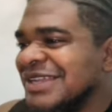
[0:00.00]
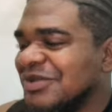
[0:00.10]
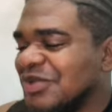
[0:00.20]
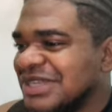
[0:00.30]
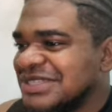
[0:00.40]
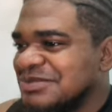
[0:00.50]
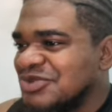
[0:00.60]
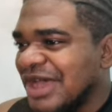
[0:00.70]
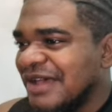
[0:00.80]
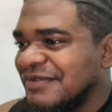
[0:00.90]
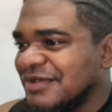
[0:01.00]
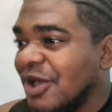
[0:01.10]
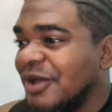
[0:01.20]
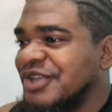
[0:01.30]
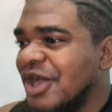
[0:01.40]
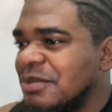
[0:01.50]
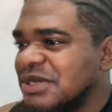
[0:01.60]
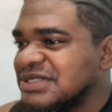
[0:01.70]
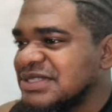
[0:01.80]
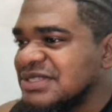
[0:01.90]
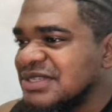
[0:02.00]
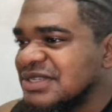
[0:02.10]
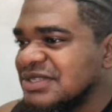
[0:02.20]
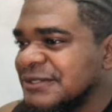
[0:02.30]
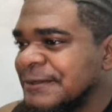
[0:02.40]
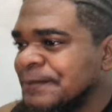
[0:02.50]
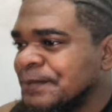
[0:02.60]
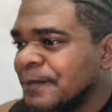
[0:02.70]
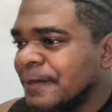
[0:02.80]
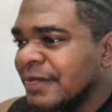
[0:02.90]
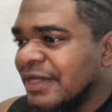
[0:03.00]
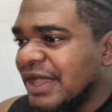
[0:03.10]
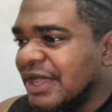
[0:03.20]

water seems to have gone down, brothers and sisters.